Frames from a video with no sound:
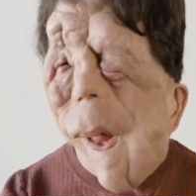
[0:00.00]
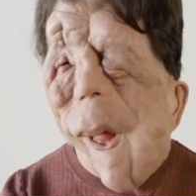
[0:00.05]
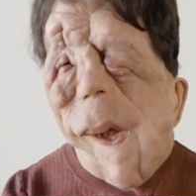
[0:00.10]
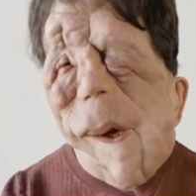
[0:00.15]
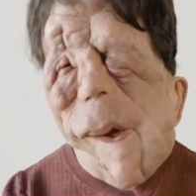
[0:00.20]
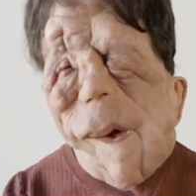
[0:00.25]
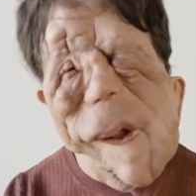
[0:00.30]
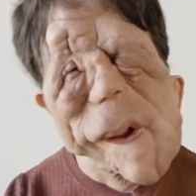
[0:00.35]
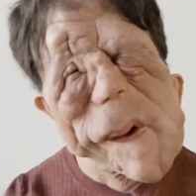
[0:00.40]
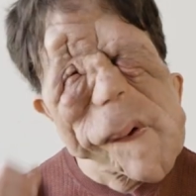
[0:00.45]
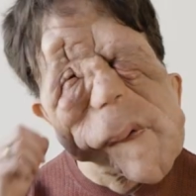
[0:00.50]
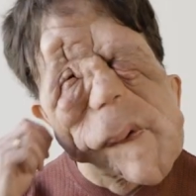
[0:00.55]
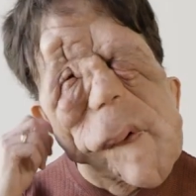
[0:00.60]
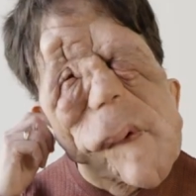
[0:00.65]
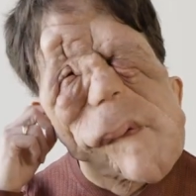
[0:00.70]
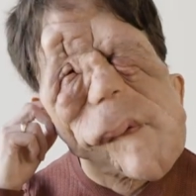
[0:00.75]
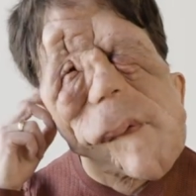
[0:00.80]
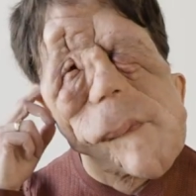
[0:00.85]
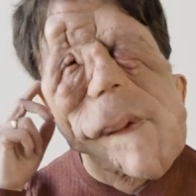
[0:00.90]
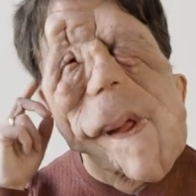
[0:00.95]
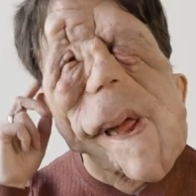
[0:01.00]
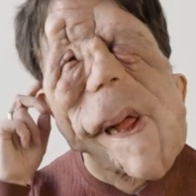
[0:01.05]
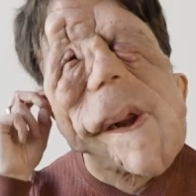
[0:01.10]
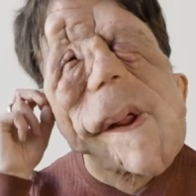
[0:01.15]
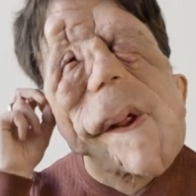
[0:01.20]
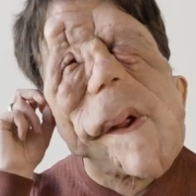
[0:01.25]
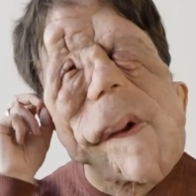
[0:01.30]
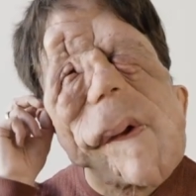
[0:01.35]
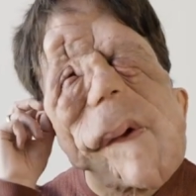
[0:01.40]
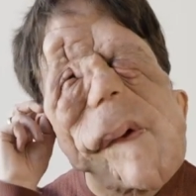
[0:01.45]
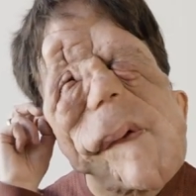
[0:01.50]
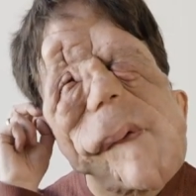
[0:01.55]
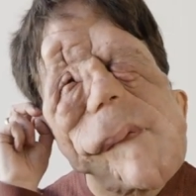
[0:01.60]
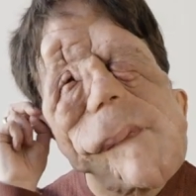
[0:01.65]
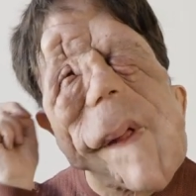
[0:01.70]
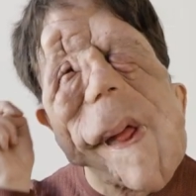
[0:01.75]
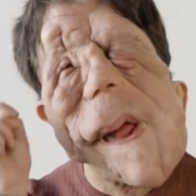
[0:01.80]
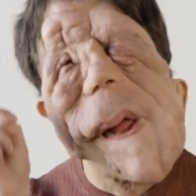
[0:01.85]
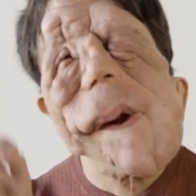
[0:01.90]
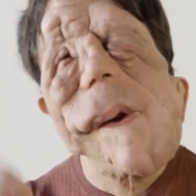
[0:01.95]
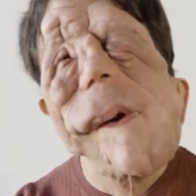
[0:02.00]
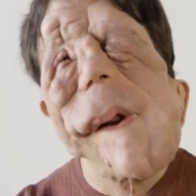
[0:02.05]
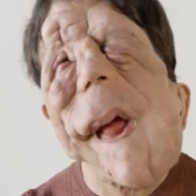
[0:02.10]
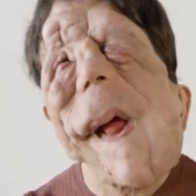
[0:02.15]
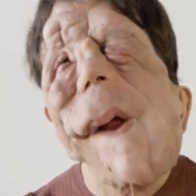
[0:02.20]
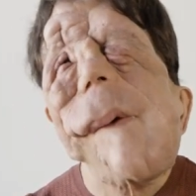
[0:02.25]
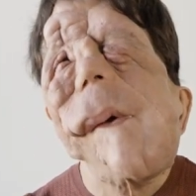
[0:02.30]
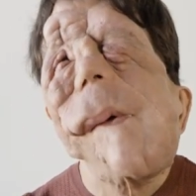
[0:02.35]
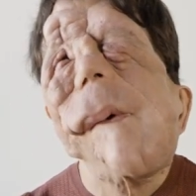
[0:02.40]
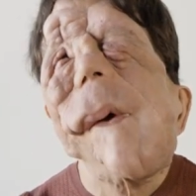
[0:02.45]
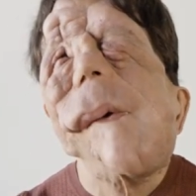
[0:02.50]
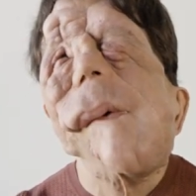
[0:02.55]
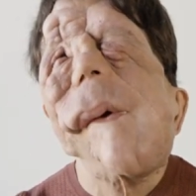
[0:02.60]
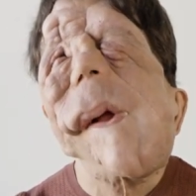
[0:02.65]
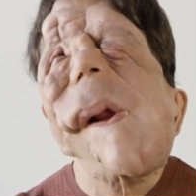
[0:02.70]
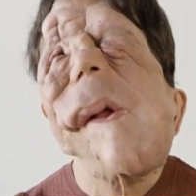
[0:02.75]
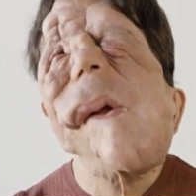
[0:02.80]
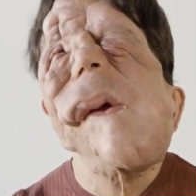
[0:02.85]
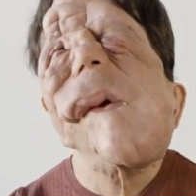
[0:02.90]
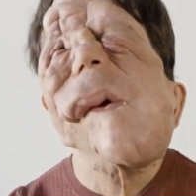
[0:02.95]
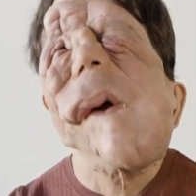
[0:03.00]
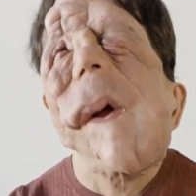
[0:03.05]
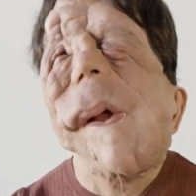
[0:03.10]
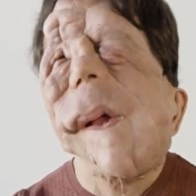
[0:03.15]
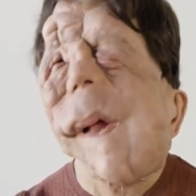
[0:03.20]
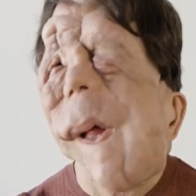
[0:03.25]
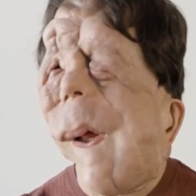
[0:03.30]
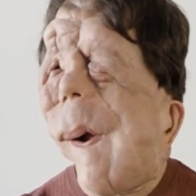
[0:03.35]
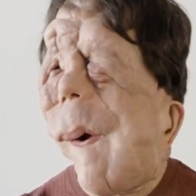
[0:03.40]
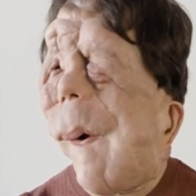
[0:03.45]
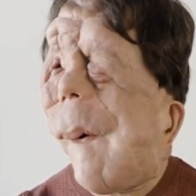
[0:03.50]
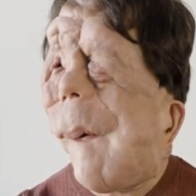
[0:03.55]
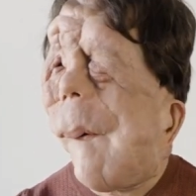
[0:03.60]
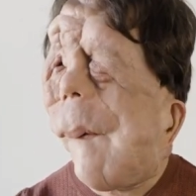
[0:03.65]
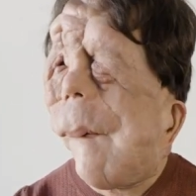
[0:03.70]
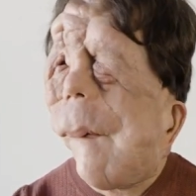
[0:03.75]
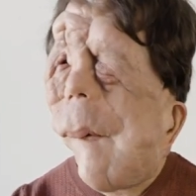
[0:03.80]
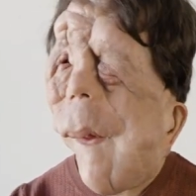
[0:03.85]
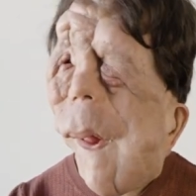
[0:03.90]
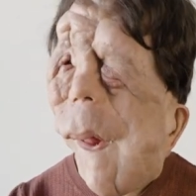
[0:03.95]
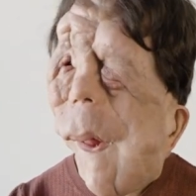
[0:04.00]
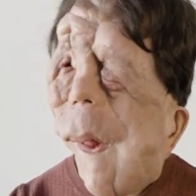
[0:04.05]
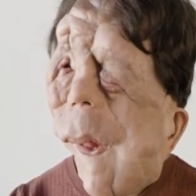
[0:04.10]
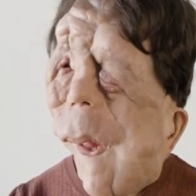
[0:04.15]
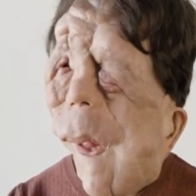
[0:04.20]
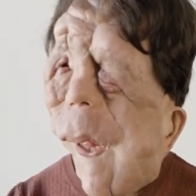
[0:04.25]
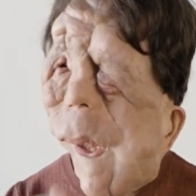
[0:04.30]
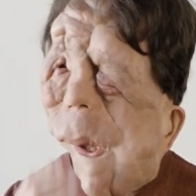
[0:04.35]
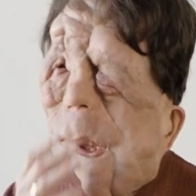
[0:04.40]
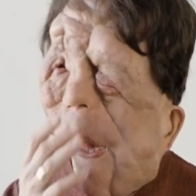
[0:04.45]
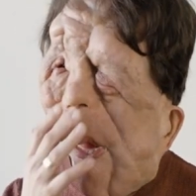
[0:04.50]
And I think social media has made everyone really shotgun in